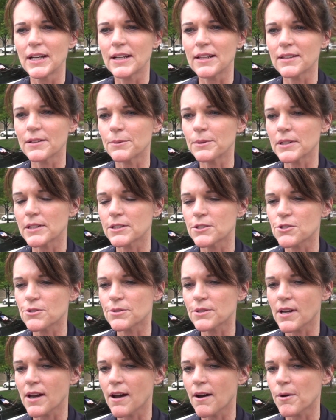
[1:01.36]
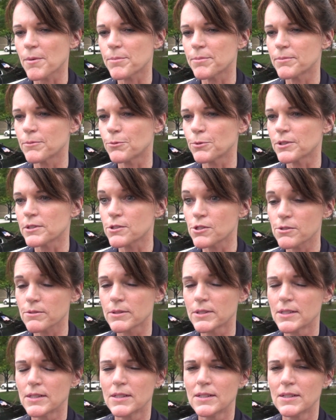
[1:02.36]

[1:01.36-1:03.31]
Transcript: Anything we can do to help, we'll do,